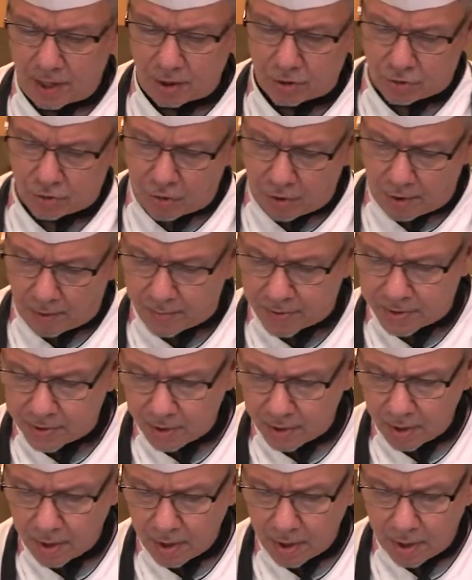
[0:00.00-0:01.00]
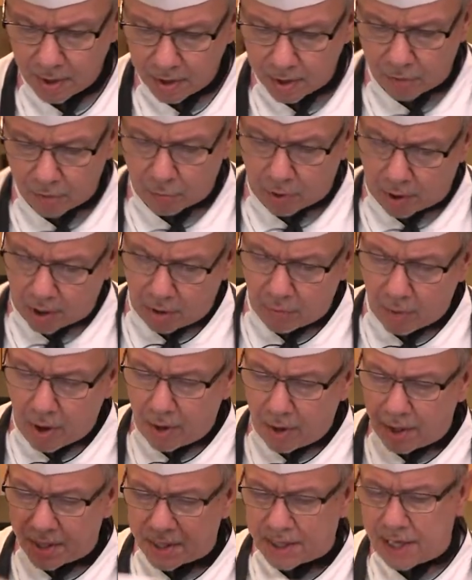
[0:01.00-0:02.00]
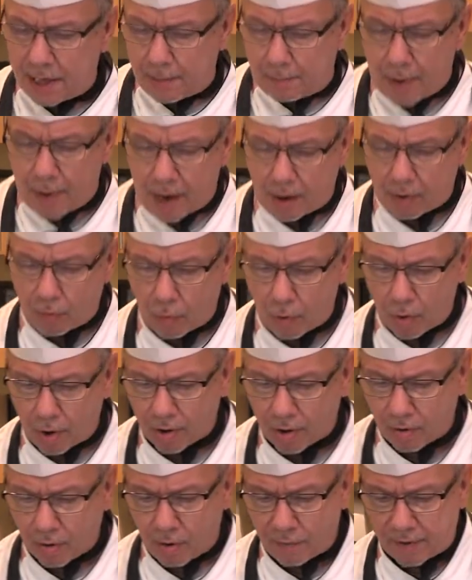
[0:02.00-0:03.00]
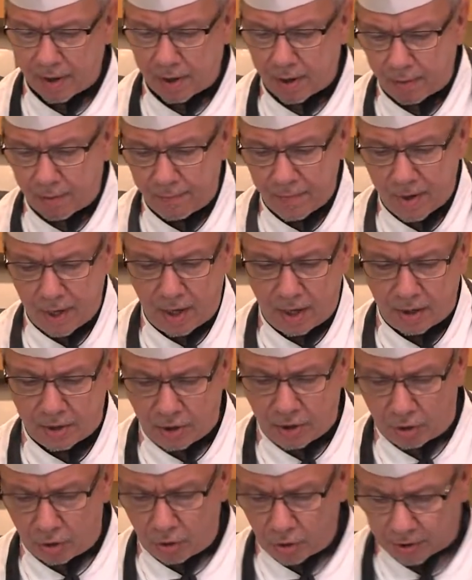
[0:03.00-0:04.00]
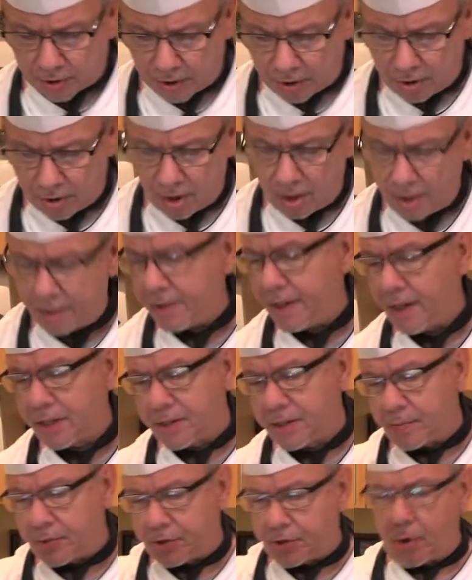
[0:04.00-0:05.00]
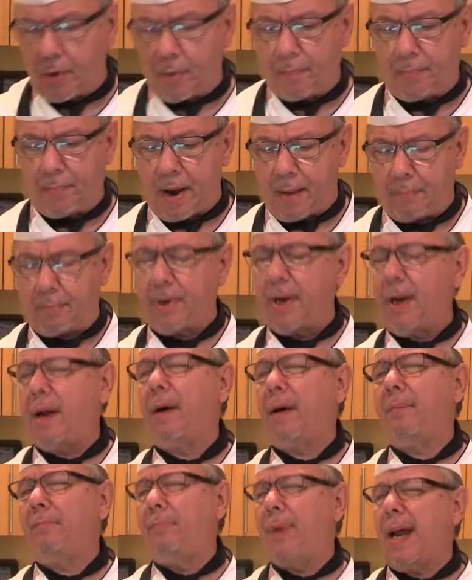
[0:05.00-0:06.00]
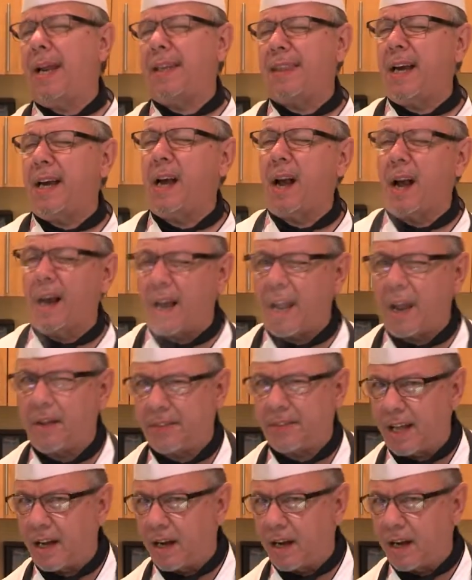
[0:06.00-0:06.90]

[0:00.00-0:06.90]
and turnips, they're running around to see a pot of water over here. They're looking good. There's some salt and pepper in there, but I think I'm gonna have to